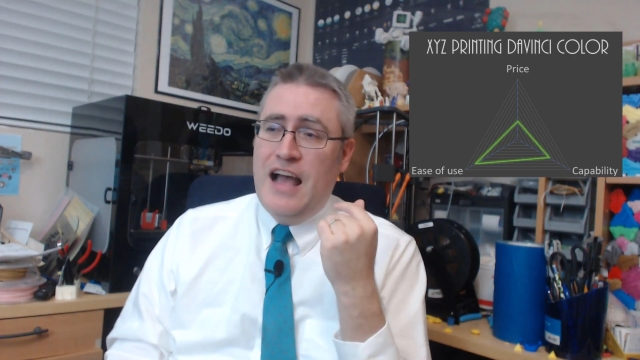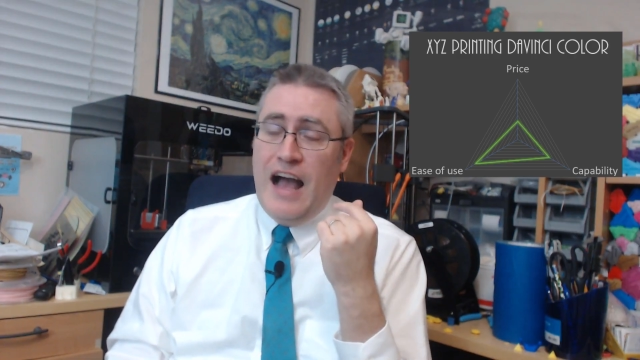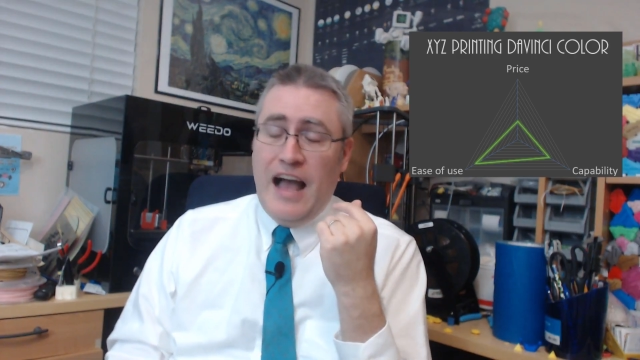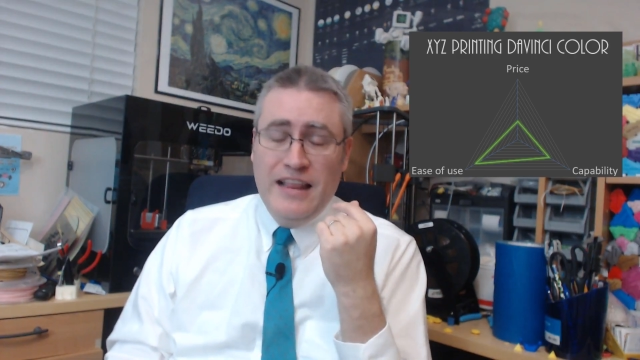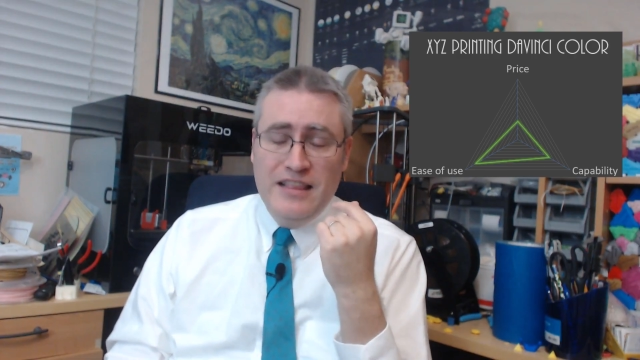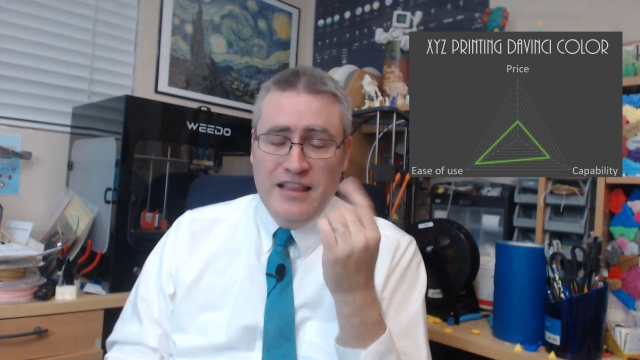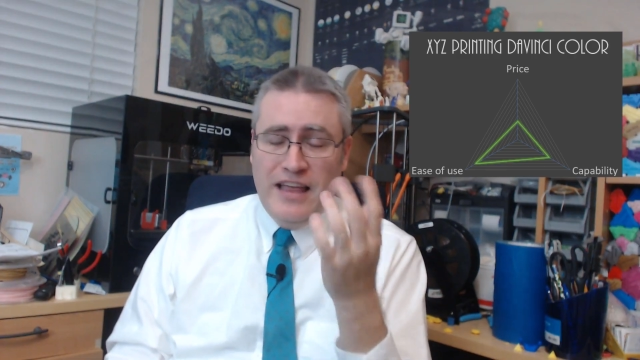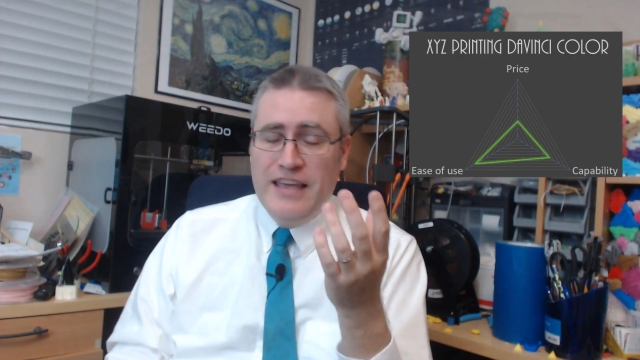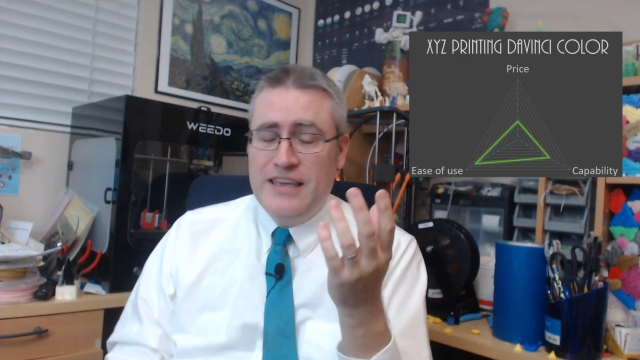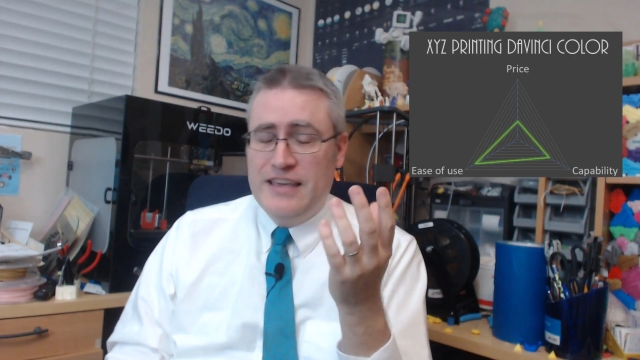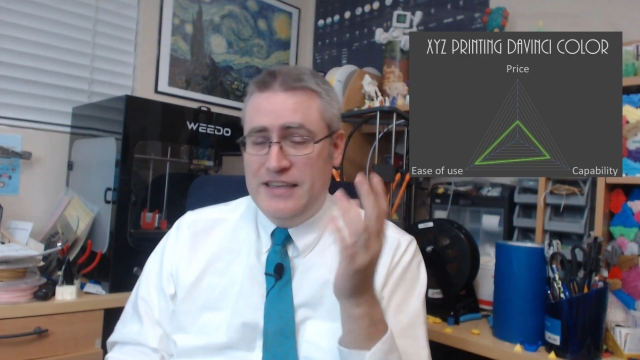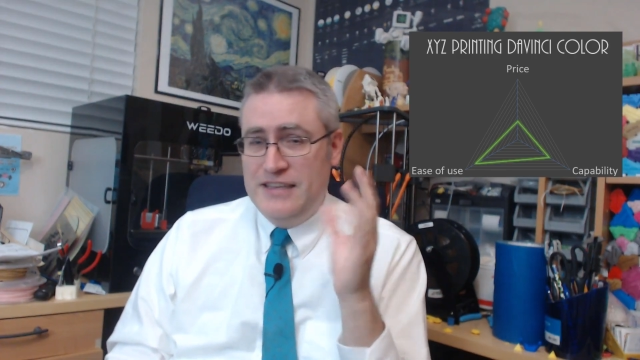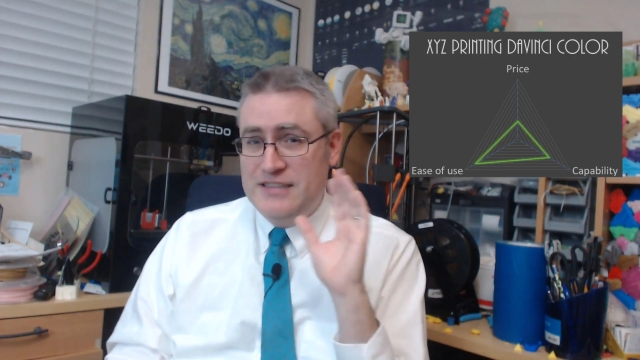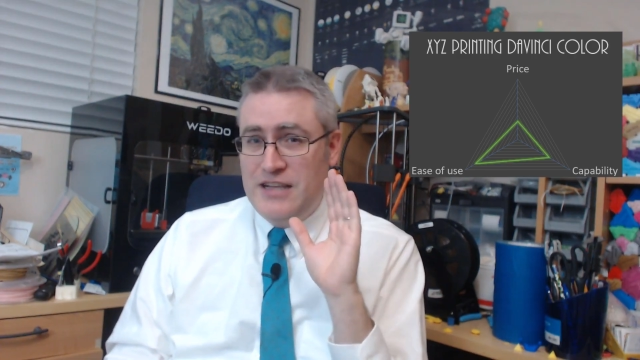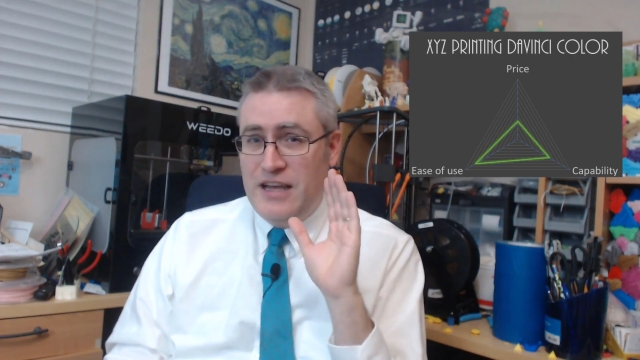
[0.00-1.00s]
I like
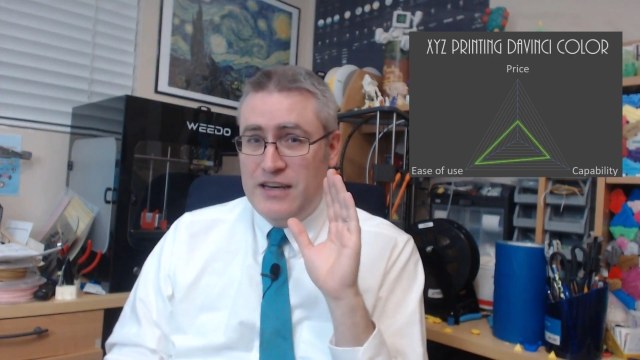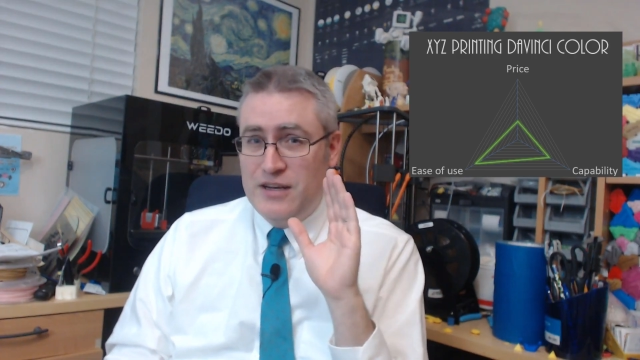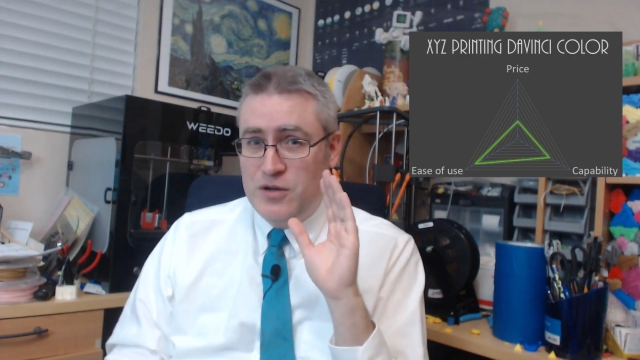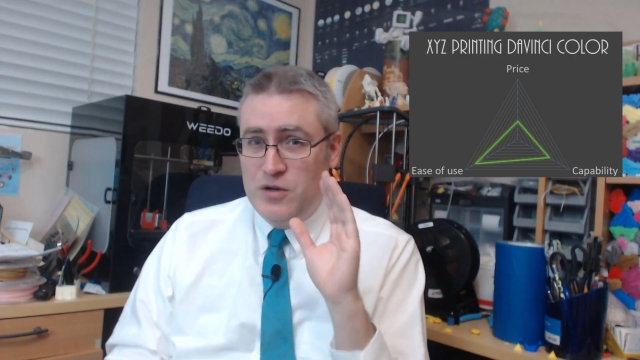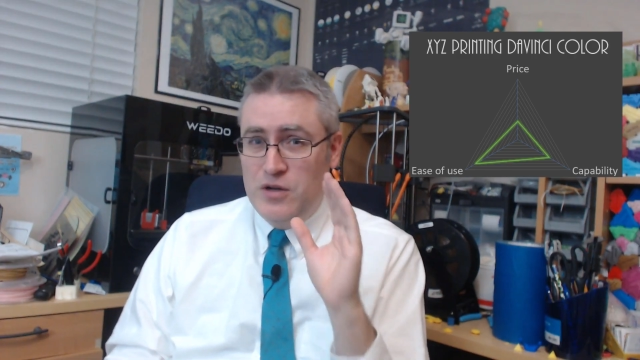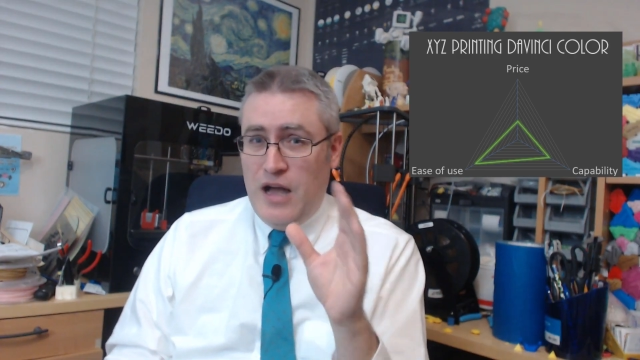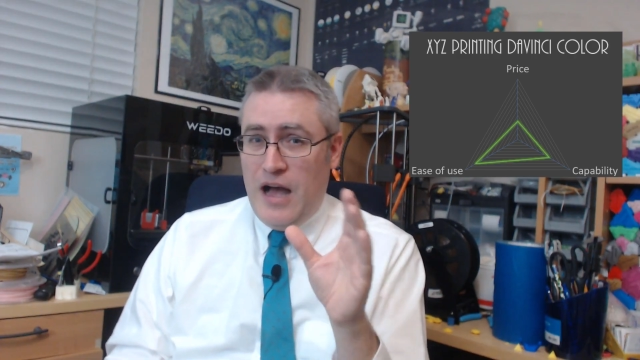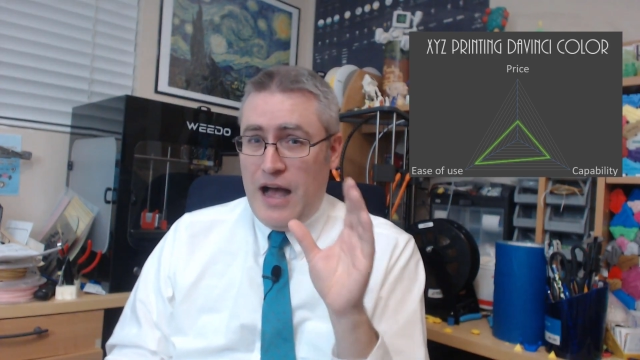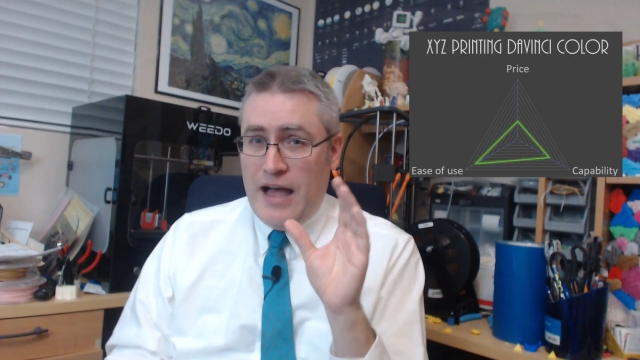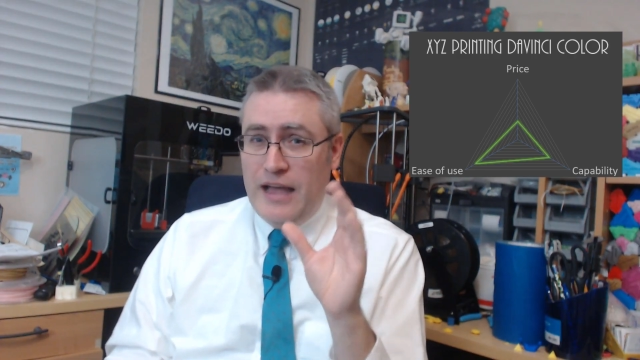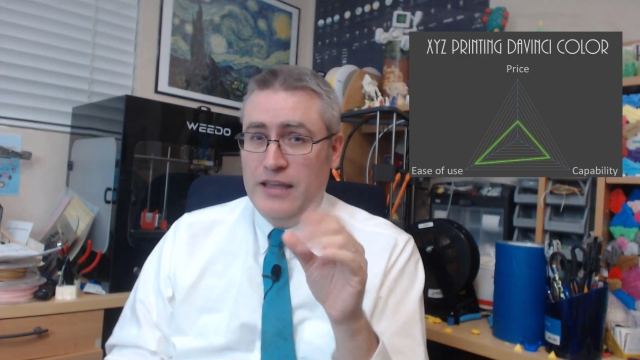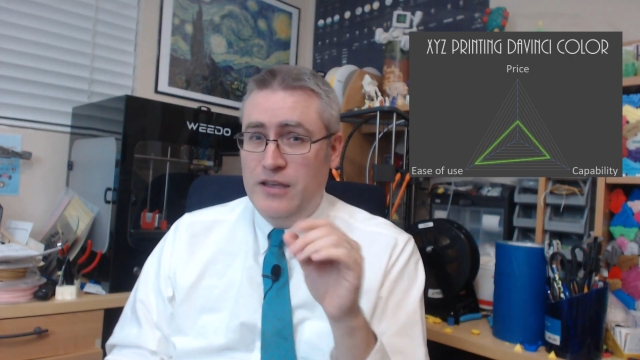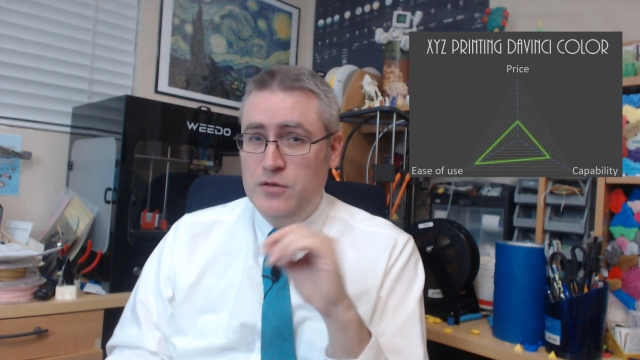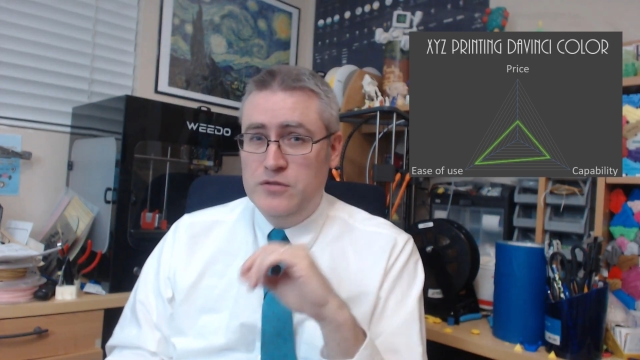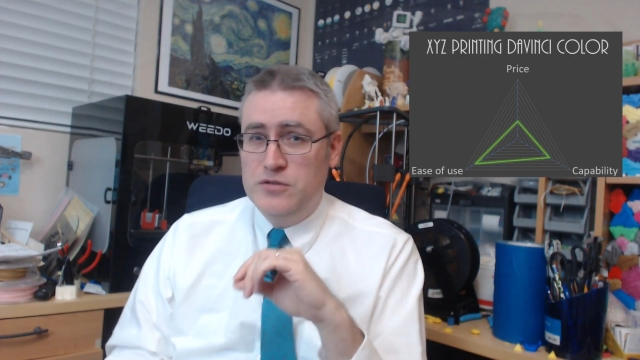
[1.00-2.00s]
it. It's got a high
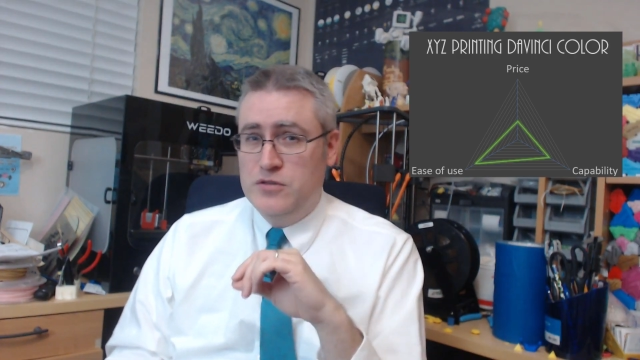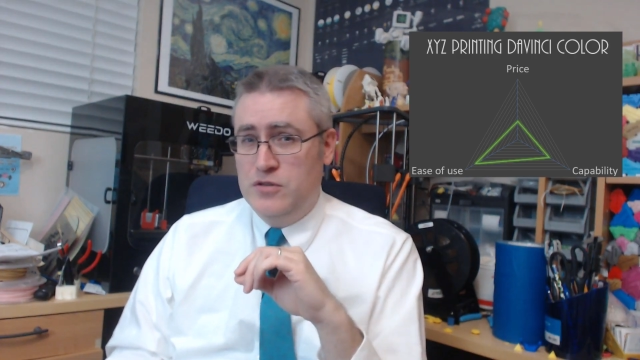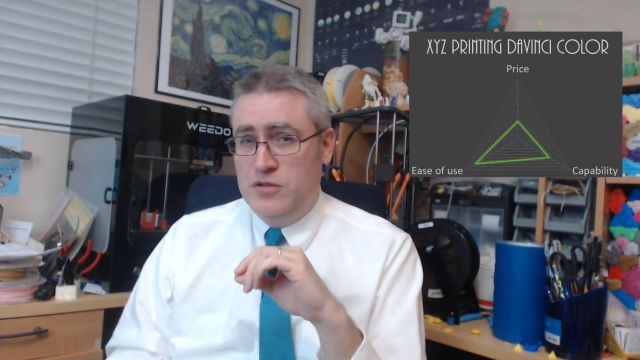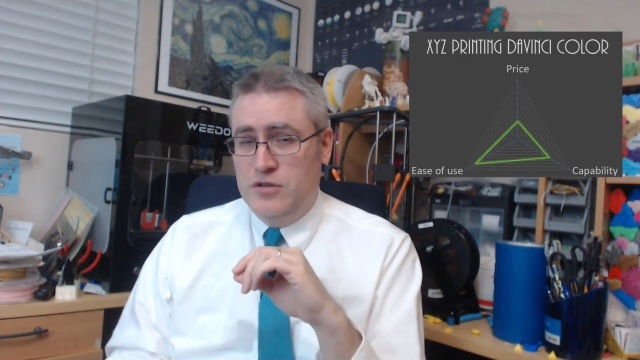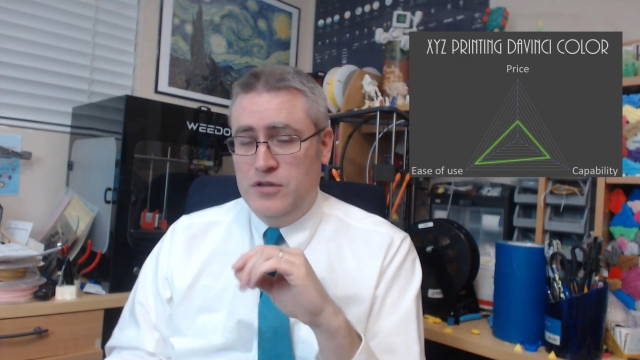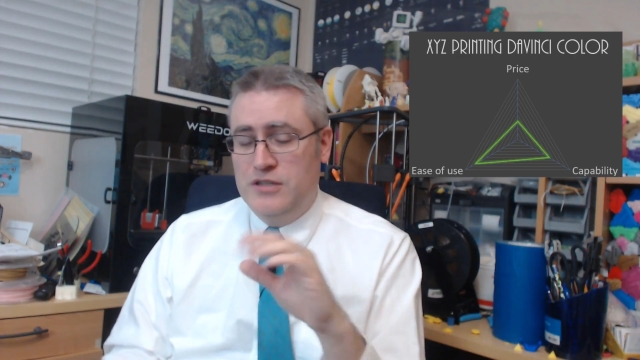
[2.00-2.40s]
user,